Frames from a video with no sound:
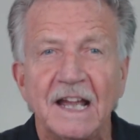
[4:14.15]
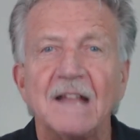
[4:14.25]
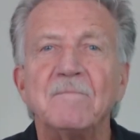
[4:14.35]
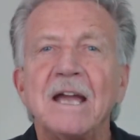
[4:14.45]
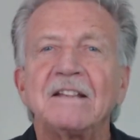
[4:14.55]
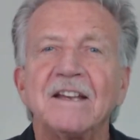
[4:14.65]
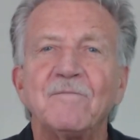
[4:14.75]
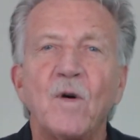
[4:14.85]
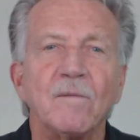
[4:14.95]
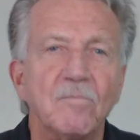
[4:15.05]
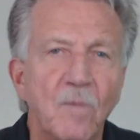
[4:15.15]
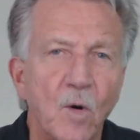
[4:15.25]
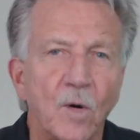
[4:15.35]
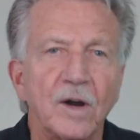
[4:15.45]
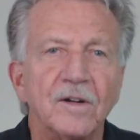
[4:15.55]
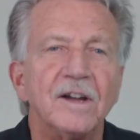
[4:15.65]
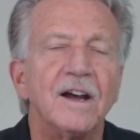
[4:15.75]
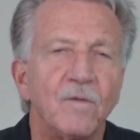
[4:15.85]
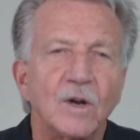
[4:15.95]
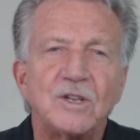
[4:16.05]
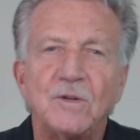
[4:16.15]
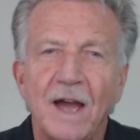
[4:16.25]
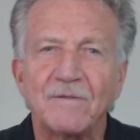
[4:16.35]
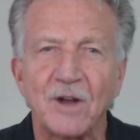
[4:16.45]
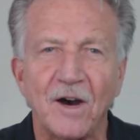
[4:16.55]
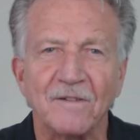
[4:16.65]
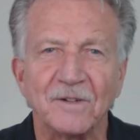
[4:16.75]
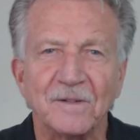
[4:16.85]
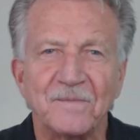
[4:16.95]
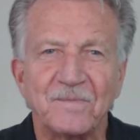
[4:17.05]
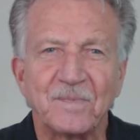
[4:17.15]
and make them want more of what you have to offer.